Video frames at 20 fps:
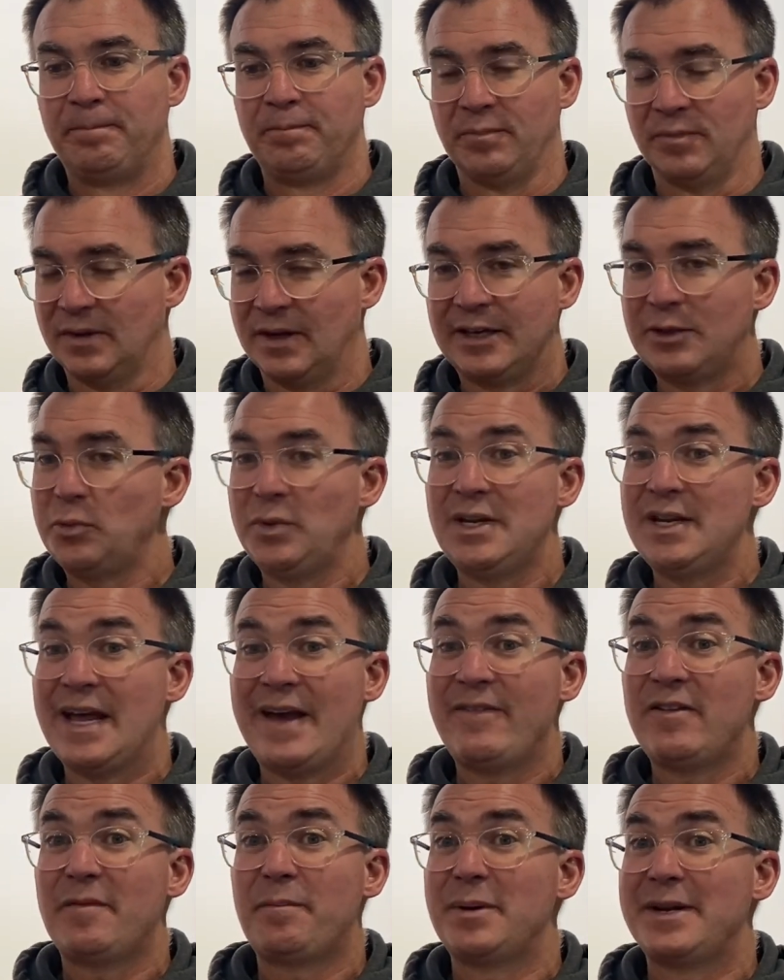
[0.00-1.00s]
Not that we didn't have
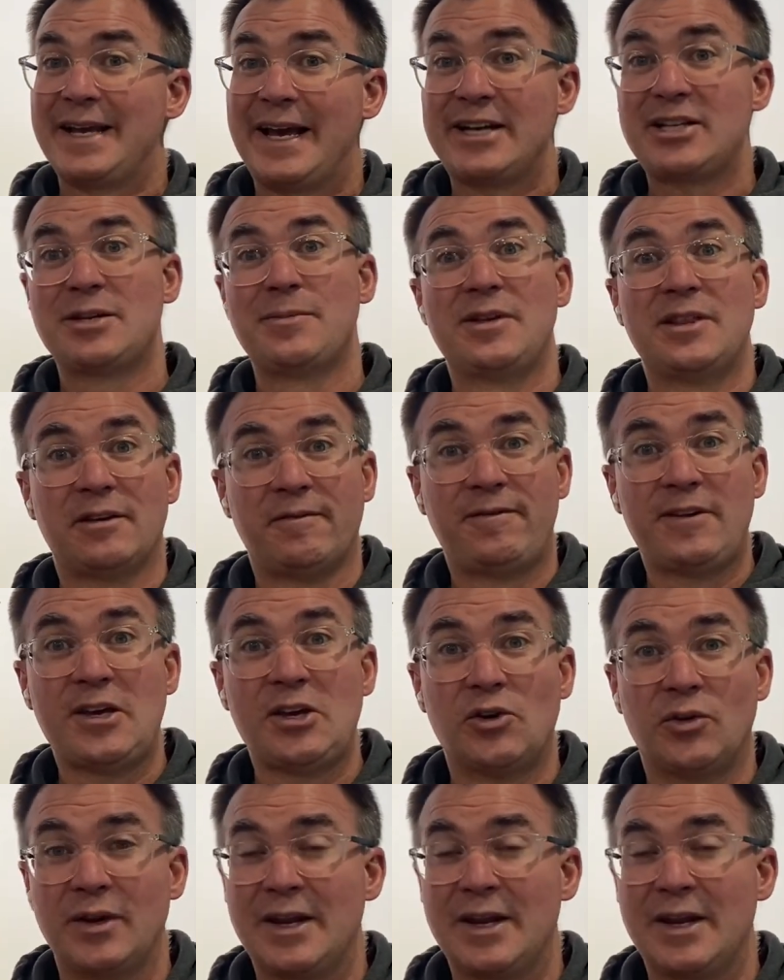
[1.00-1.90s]
enough potassium in the field,